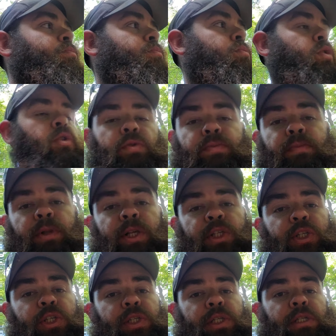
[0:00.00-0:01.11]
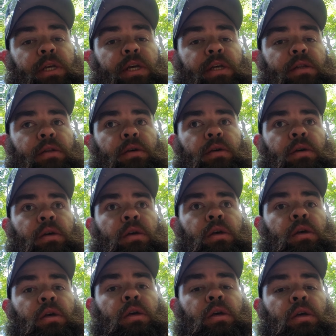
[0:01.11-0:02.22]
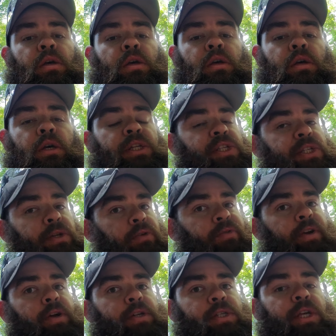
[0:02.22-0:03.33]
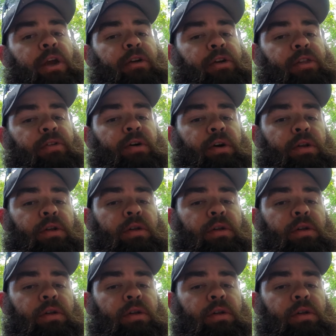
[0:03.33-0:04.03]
with malicious intent, it's still a very scary thought.